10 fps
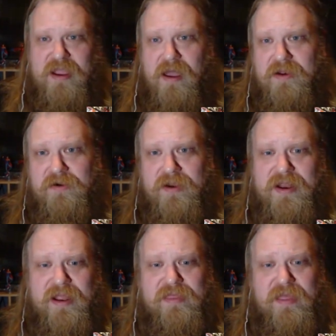They're going
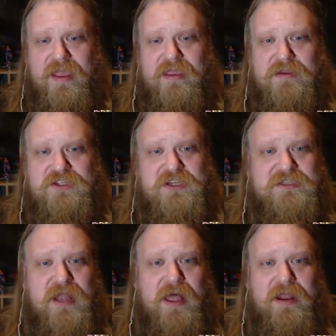to retcon her in, I
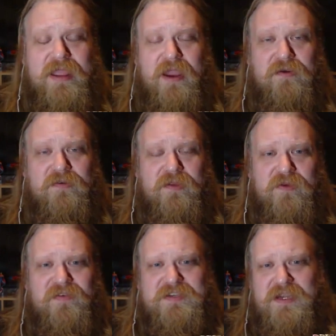think. She's not a
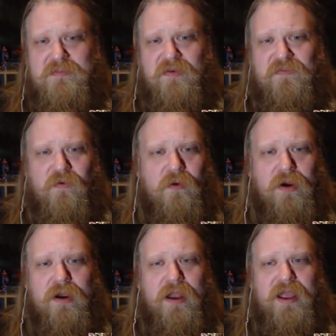character that we've seen
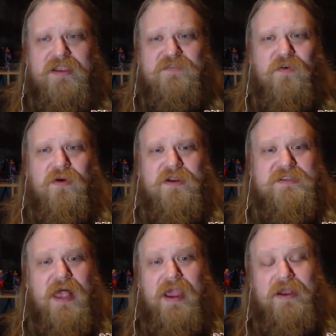before, as
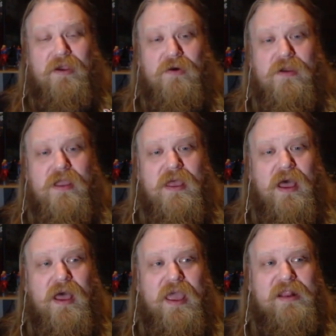far as I know.
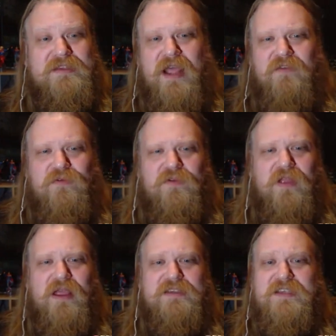And it's got a
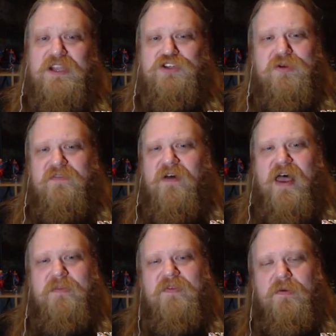real Century
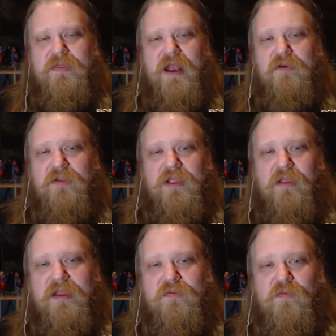vibe to it that I
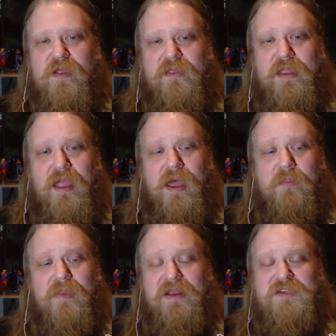really liked when the
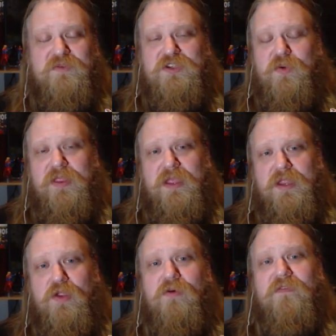Bendis was doing
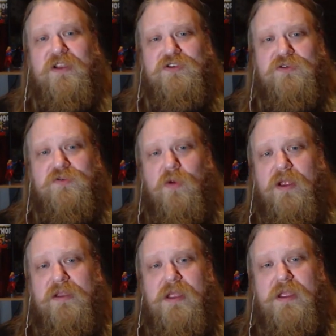the New Avengers
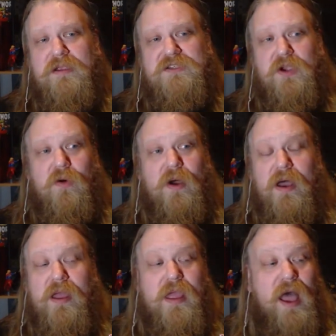run. So
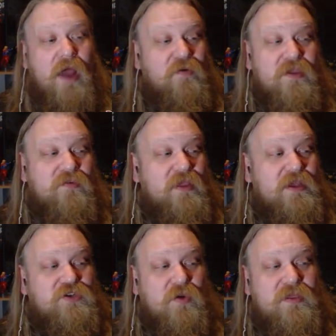I really,
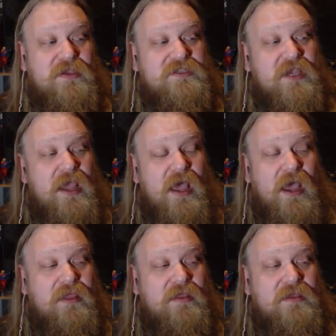really enjoyed this.
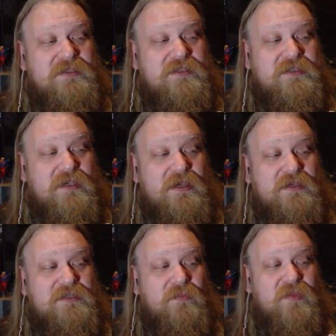I think this is
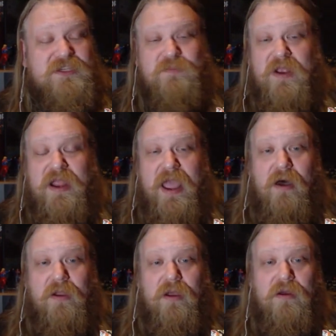something spinning
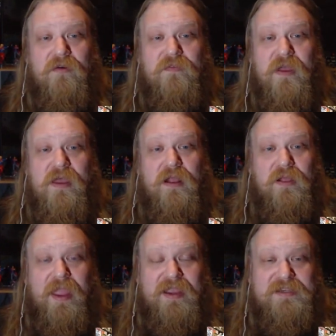out of
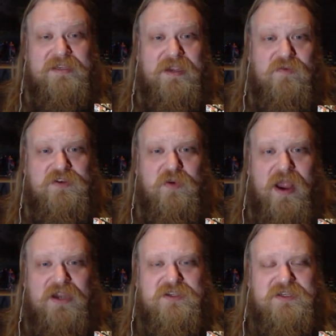Legacy, which
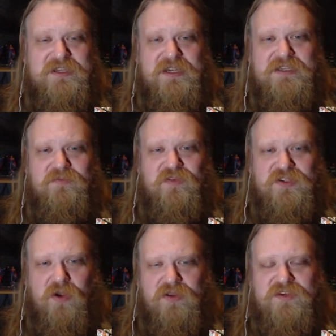we're actually seeing some
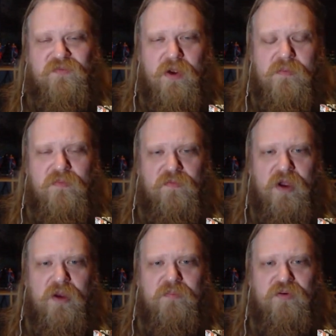results from
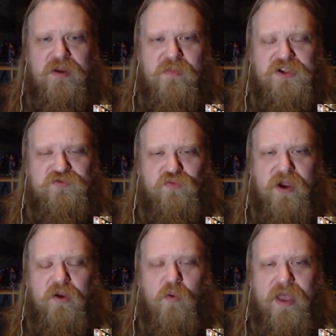pretty much
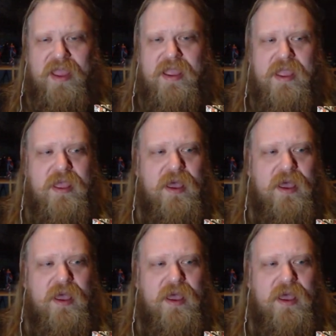right away.